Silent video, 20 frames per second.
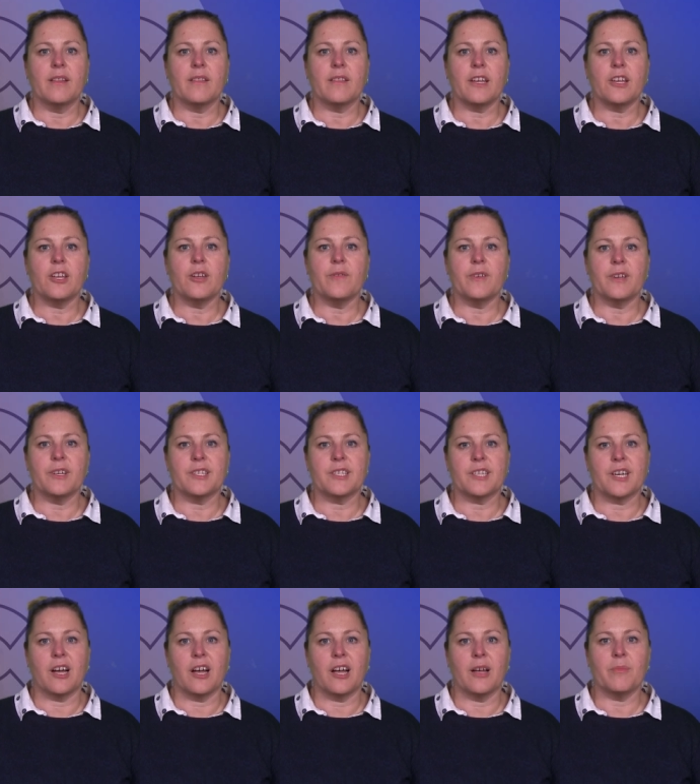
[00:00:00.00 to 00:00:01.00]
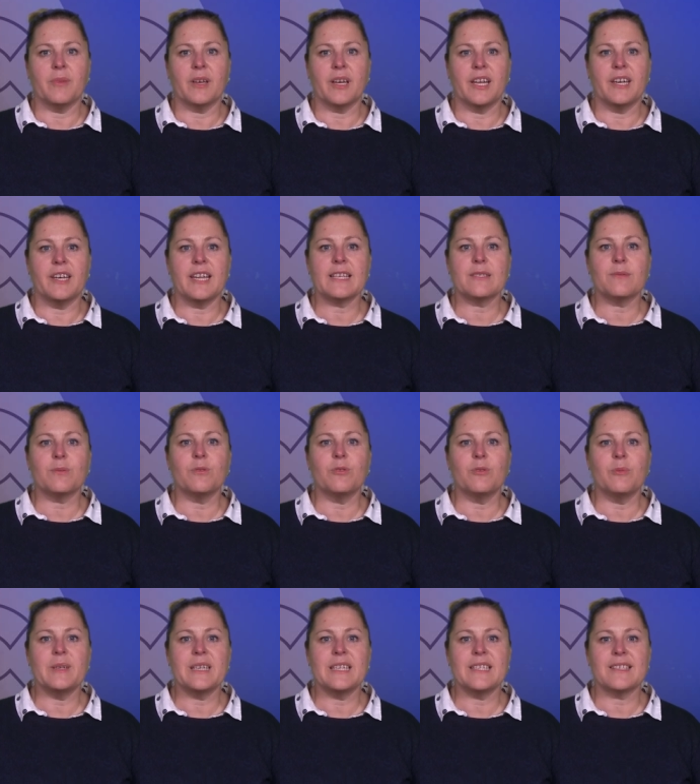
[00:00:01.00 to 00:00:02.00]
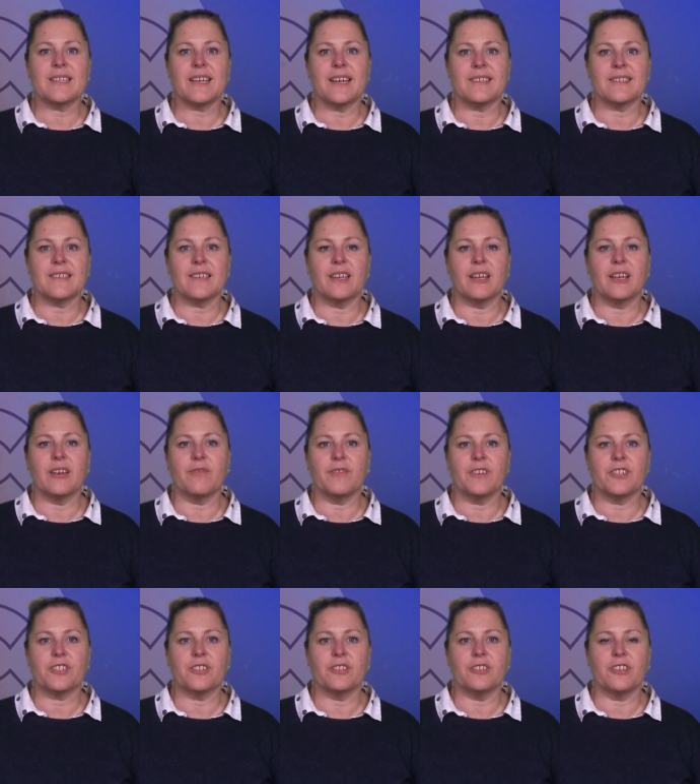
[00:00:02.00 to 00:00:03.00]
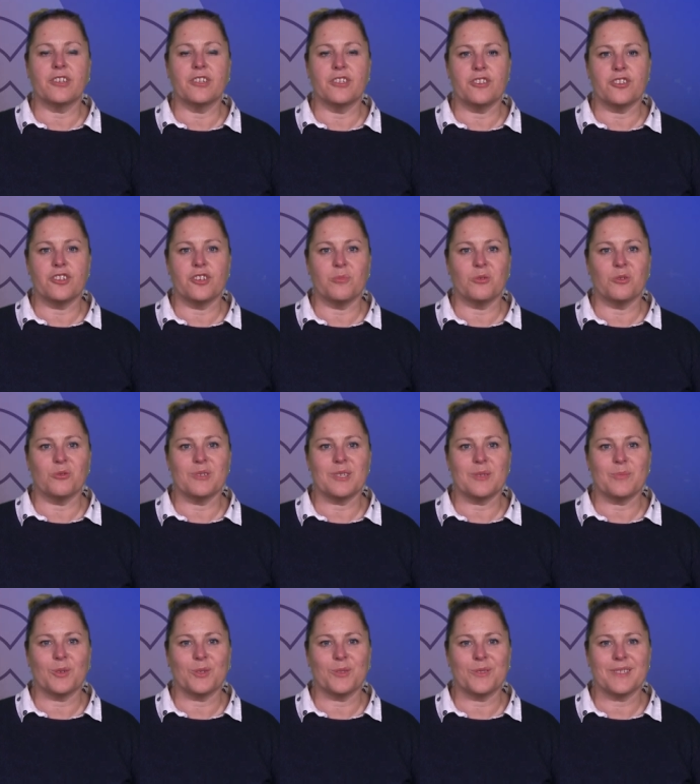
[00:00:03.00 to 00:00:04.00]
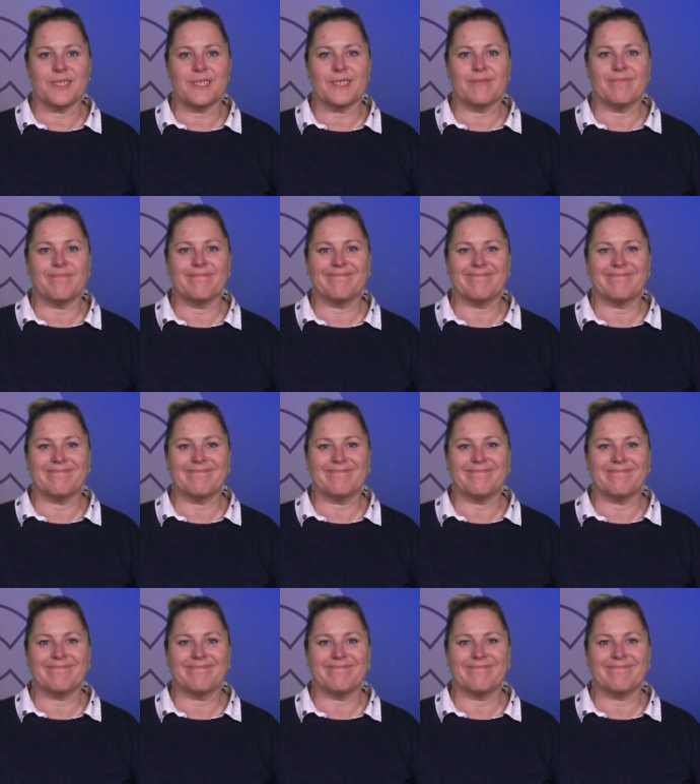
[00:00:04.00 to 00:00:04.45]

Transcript: Thank you for your time and next we will be discussing efficient consumer response.